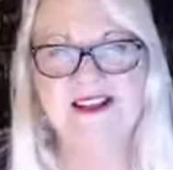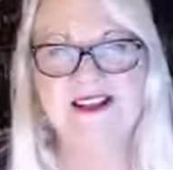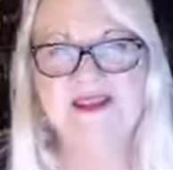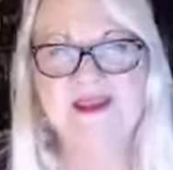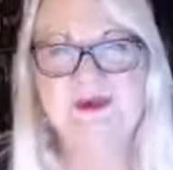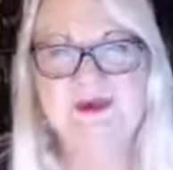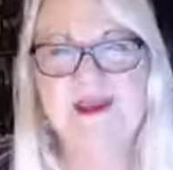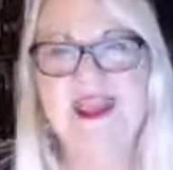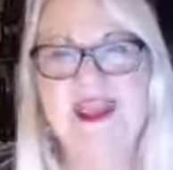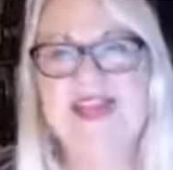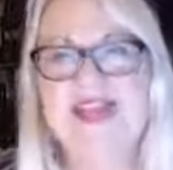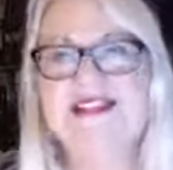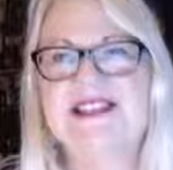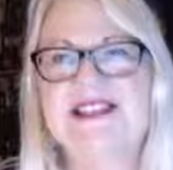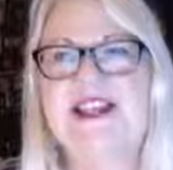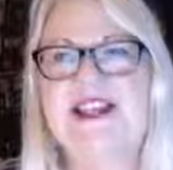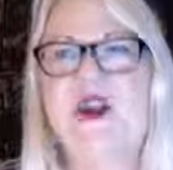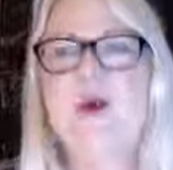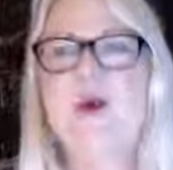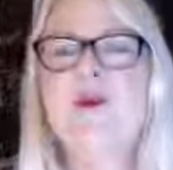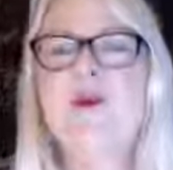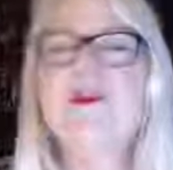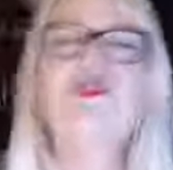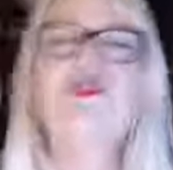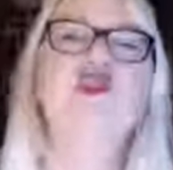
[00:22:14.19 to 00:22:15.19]
Because it
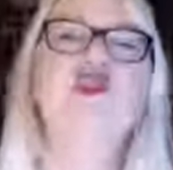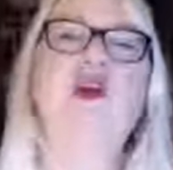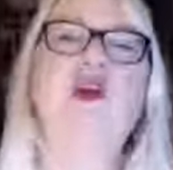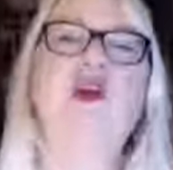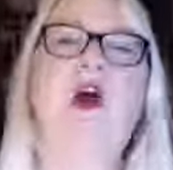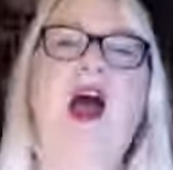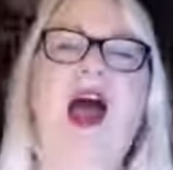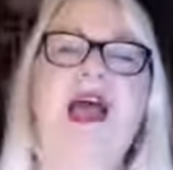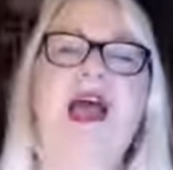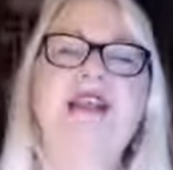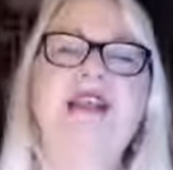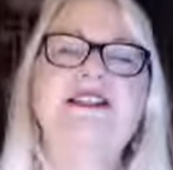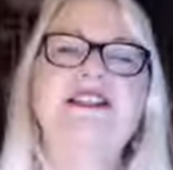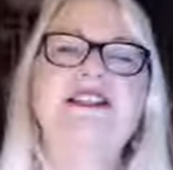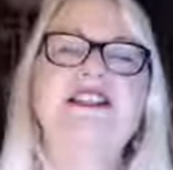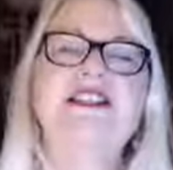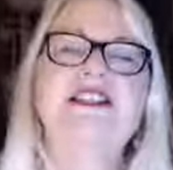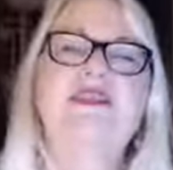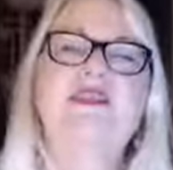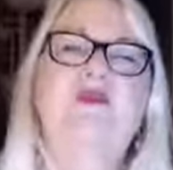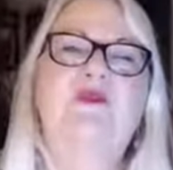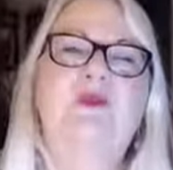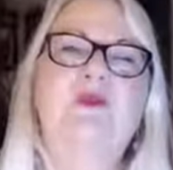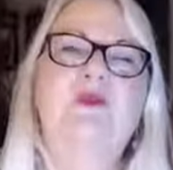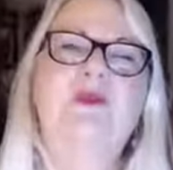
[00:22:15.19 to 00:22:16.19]
opens your eyes to
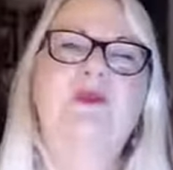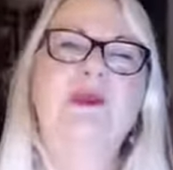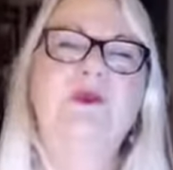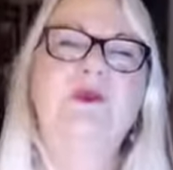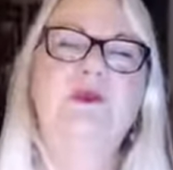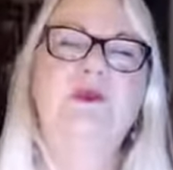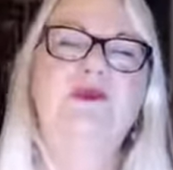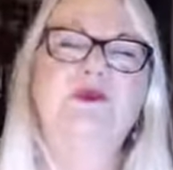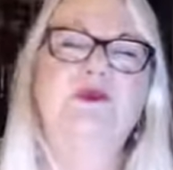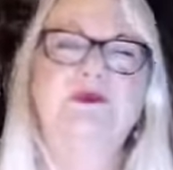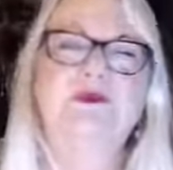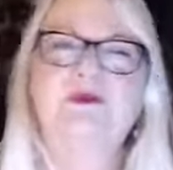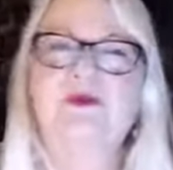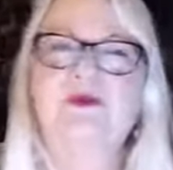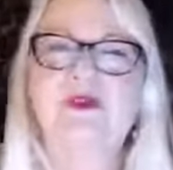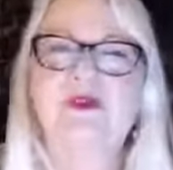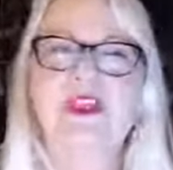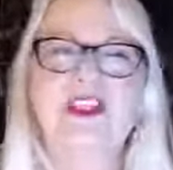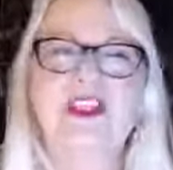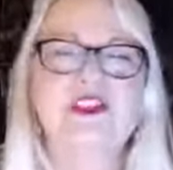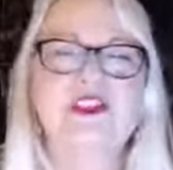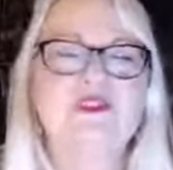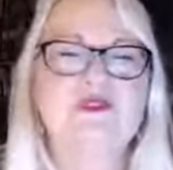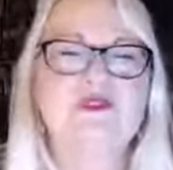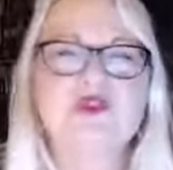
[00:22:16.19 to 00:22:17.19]
different people's
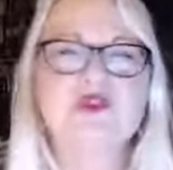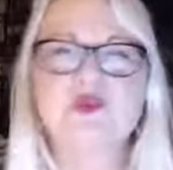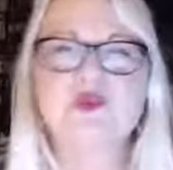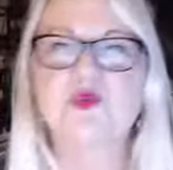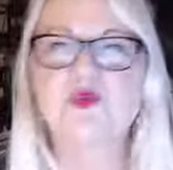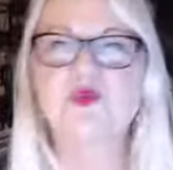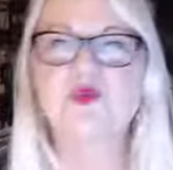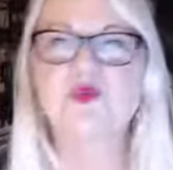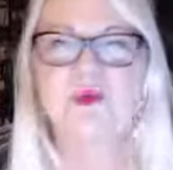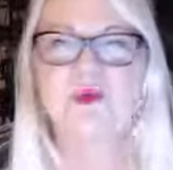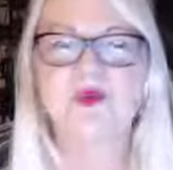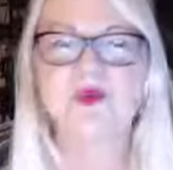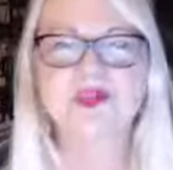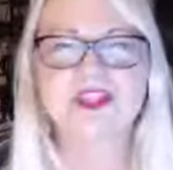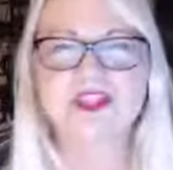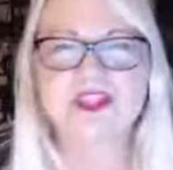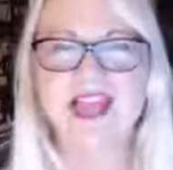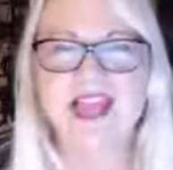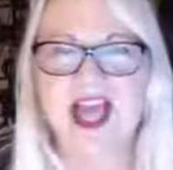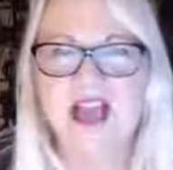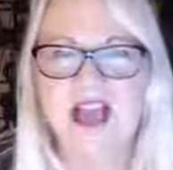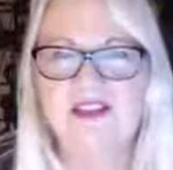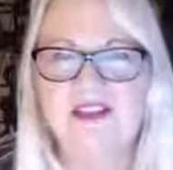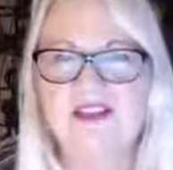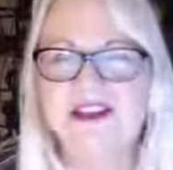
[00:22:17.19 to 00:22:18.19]
individuals'
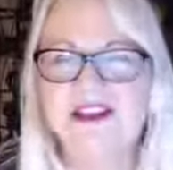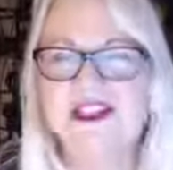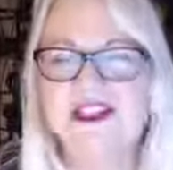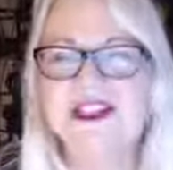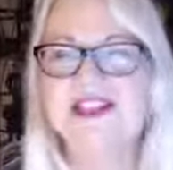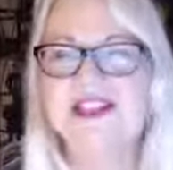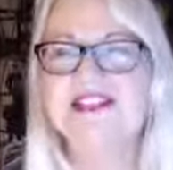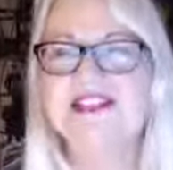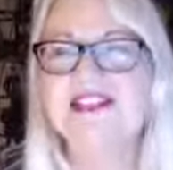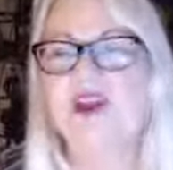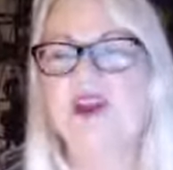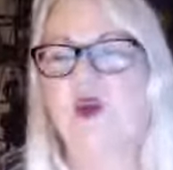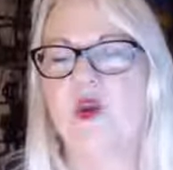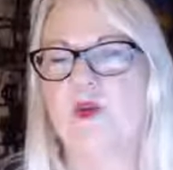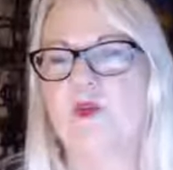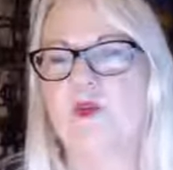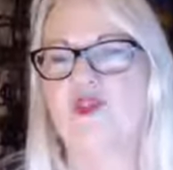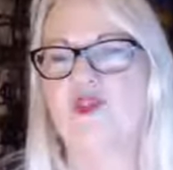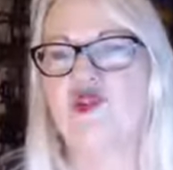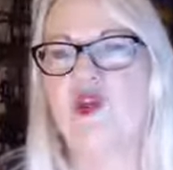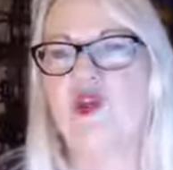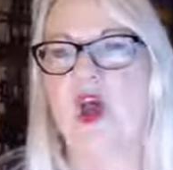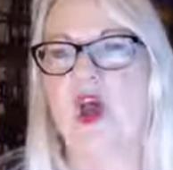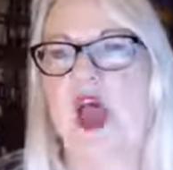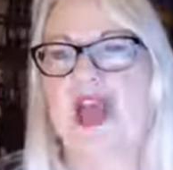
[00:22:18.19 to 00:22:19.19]
personalities. It opens
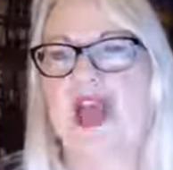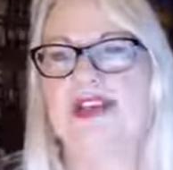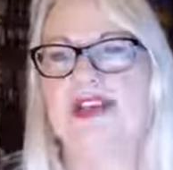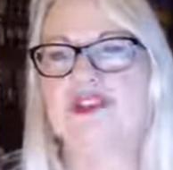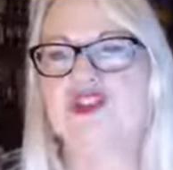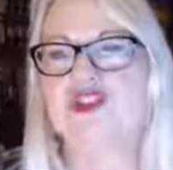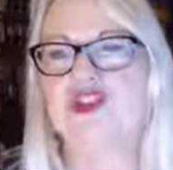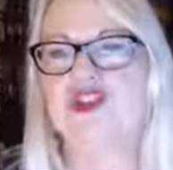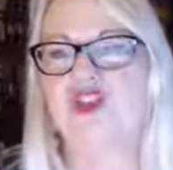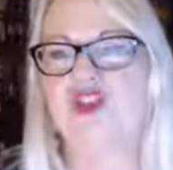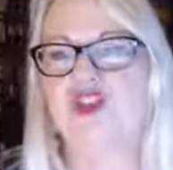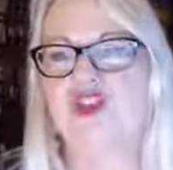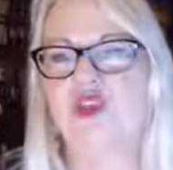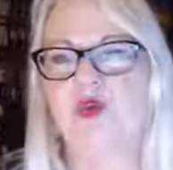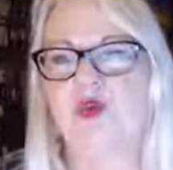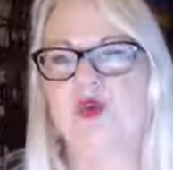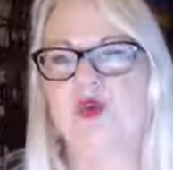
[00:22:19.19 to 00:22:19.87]
your eyes to,